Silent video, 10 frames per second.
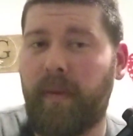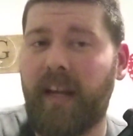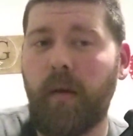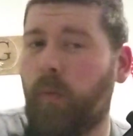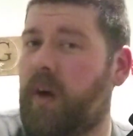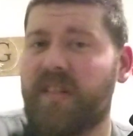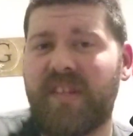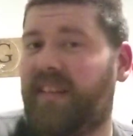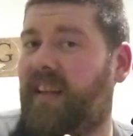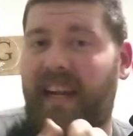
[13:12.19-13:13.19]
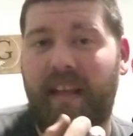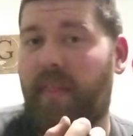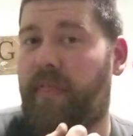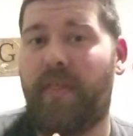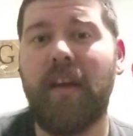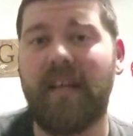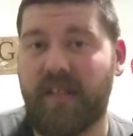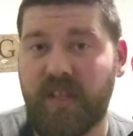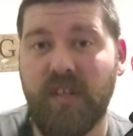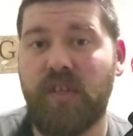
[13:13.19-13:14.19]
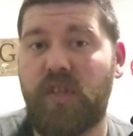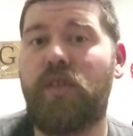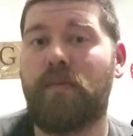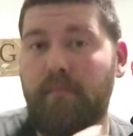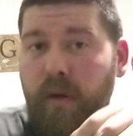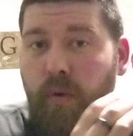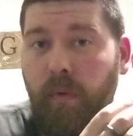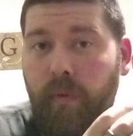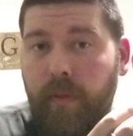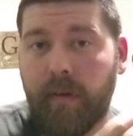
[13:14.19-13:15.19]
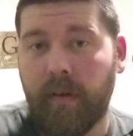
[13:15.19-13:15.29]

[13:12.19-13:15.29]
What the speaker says: but it wasn't like this smooth.